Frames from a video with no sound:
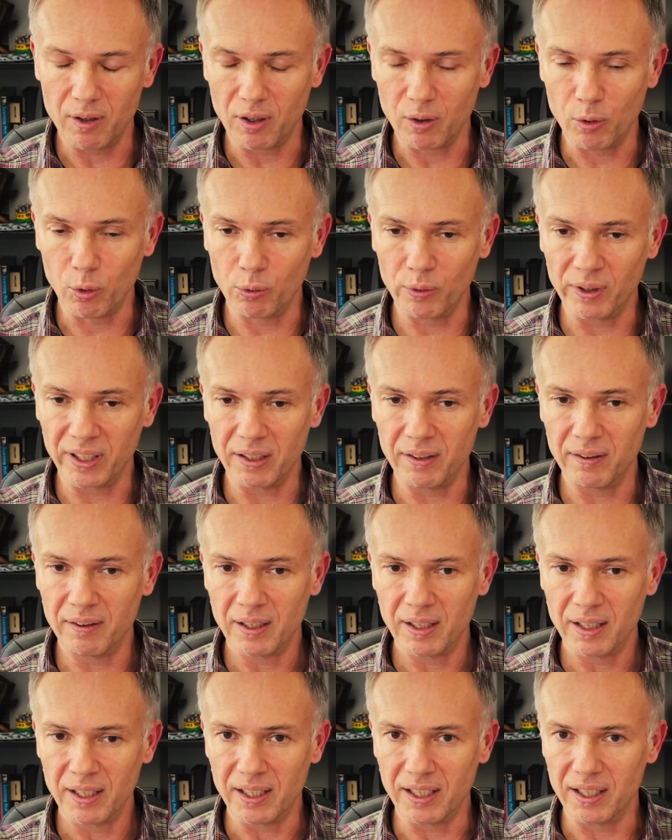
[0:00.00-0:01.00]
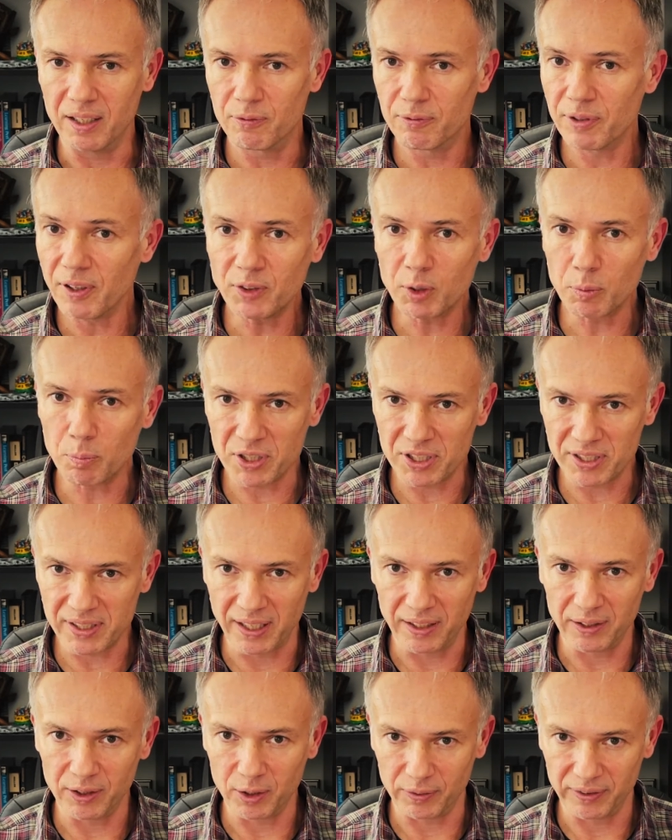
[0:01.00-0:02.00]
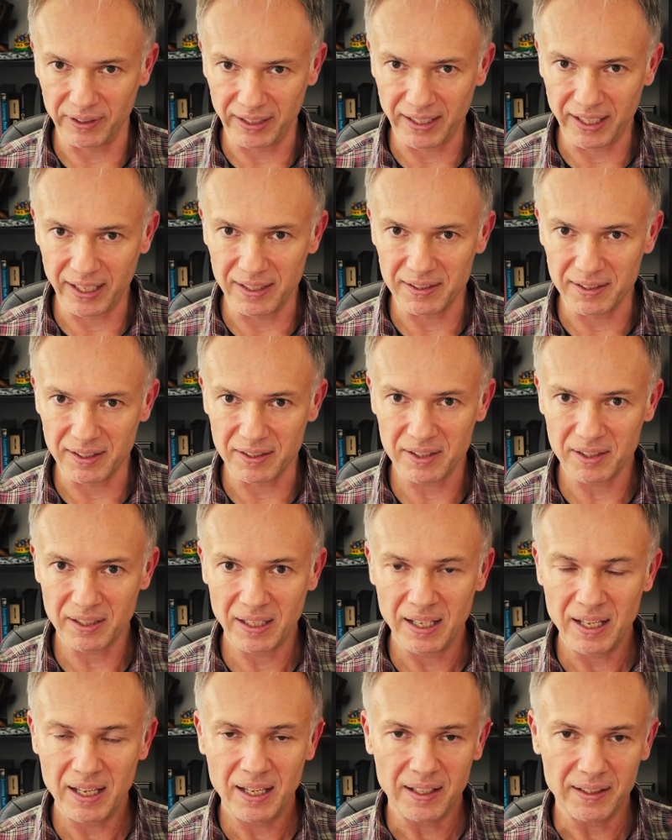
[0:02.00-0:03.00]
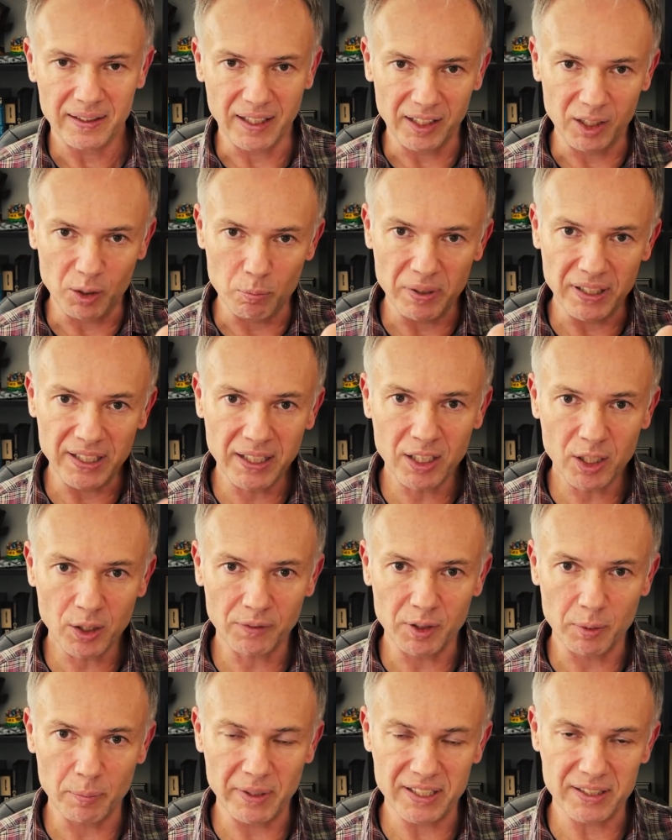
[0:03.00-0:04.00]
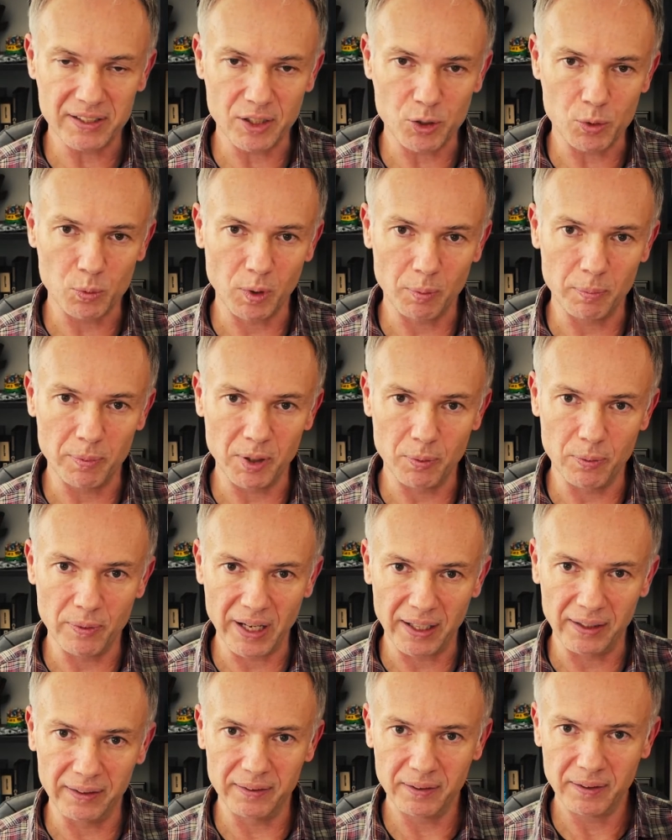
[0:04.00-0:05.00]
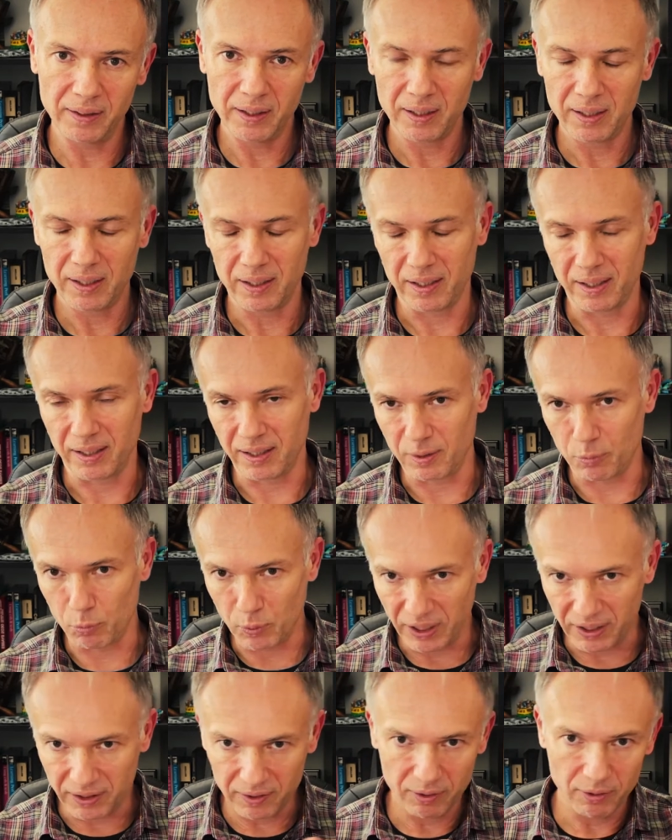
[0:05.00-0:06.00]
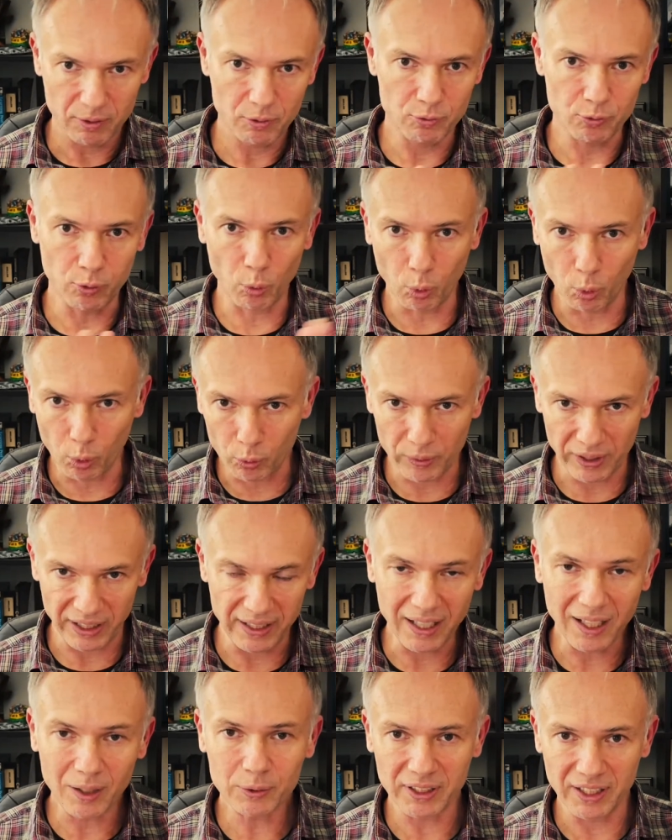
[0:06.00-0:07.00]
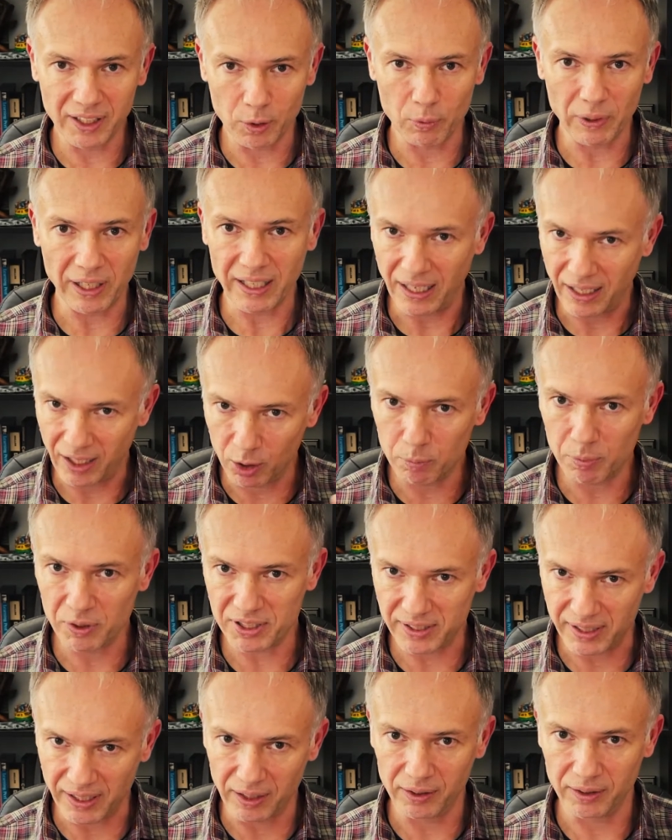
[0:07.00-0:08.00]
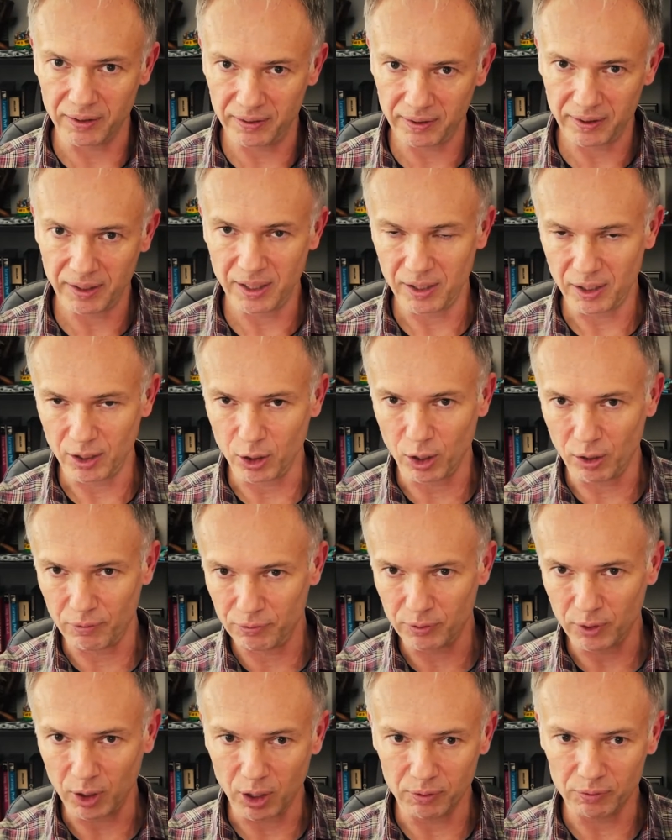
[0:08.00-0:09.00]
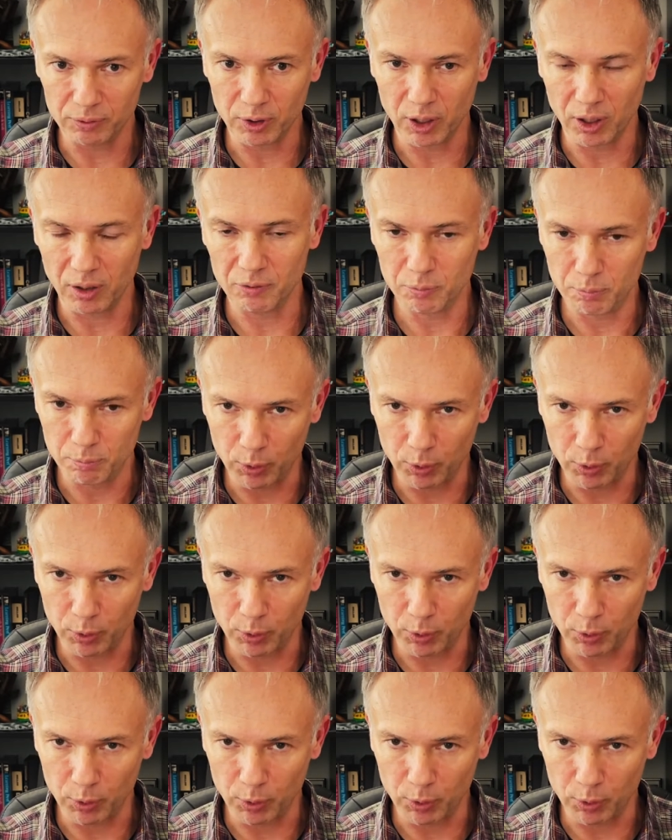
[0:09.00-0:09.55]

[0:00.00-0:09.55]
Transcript: only in 50% of the cases, then the beginning of the message will be read with full readout, in a way 100% of